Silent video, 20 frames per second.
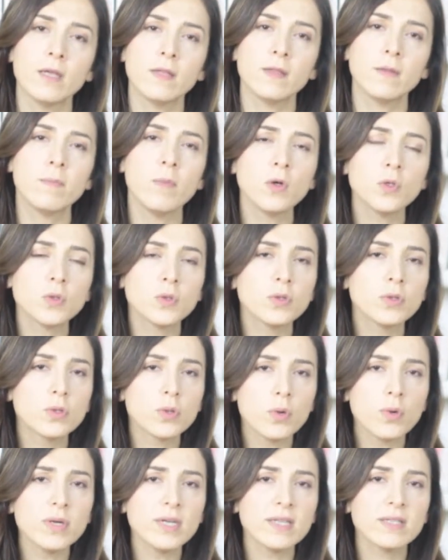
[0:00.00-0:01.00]
The most
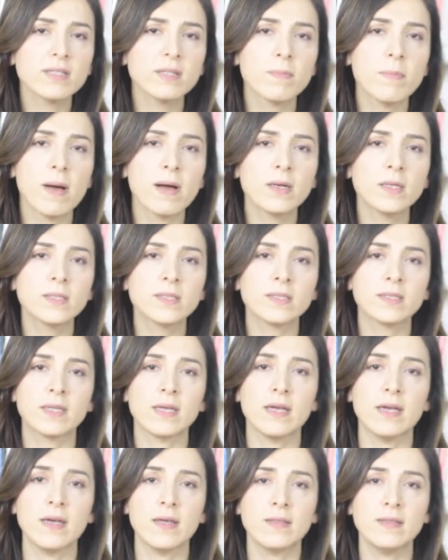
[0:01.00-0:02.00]
notorious amongst
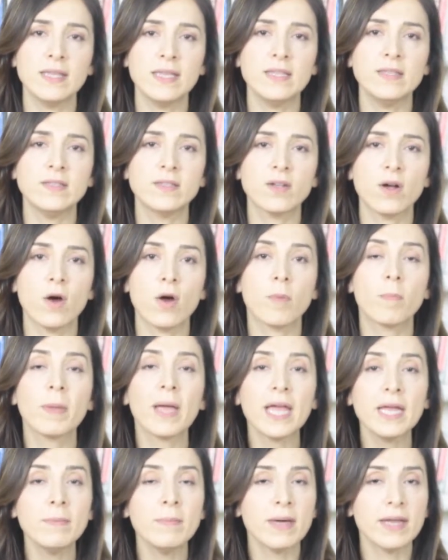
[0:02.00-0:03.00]
these are
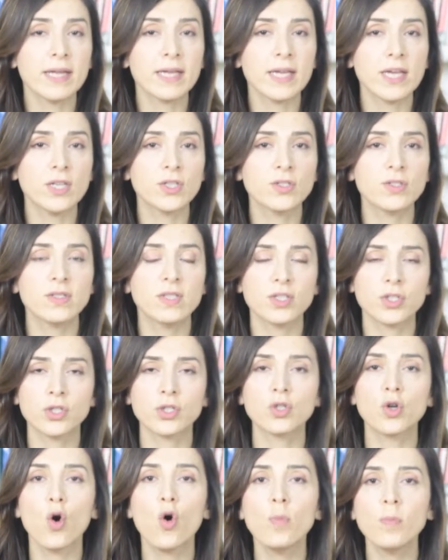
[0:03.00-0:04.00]
pain medications such
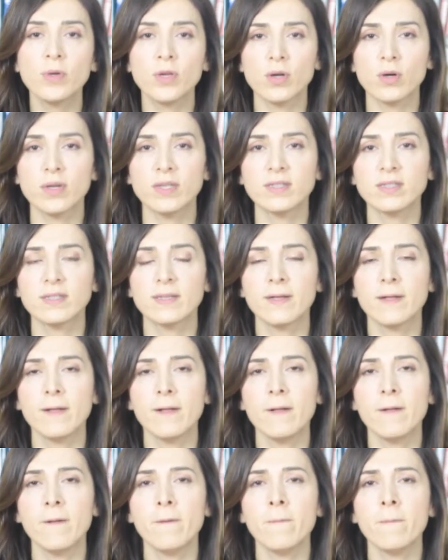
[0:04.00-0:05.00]
as opioids.
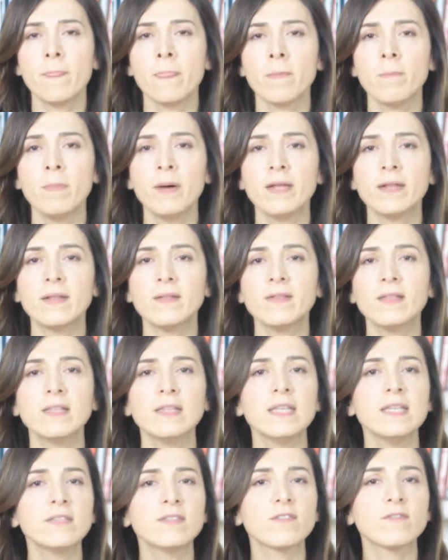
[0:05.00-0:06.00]
But the
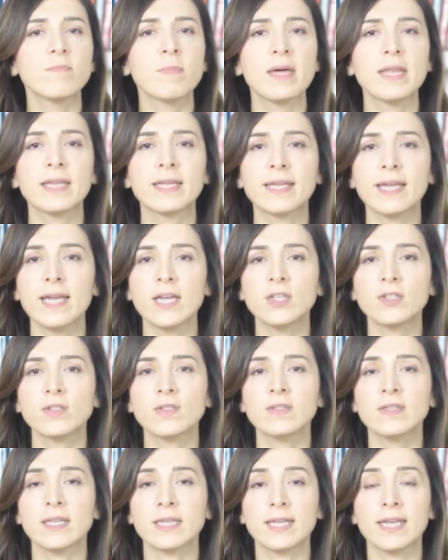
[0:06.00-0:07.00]
list of
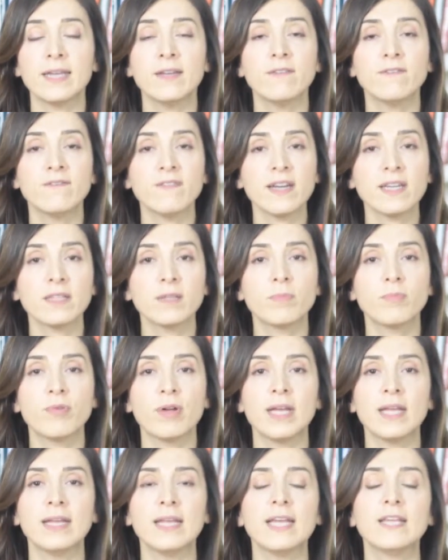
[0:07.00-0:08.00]
medications that can affect the
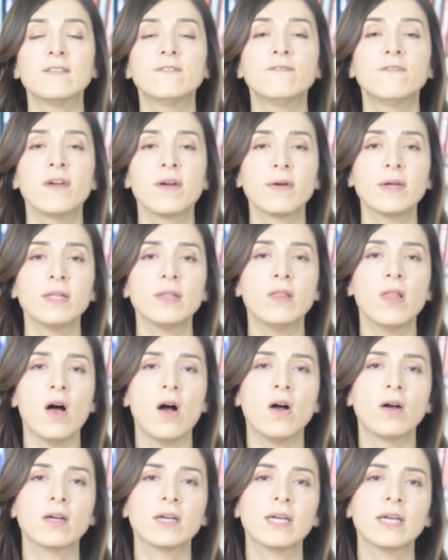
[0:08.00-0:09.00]
brain is very
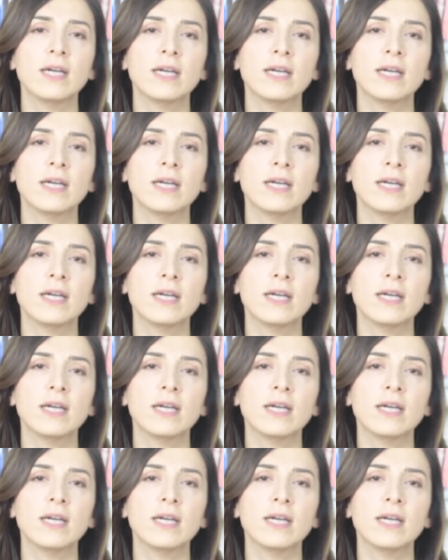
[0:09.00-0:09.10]
long,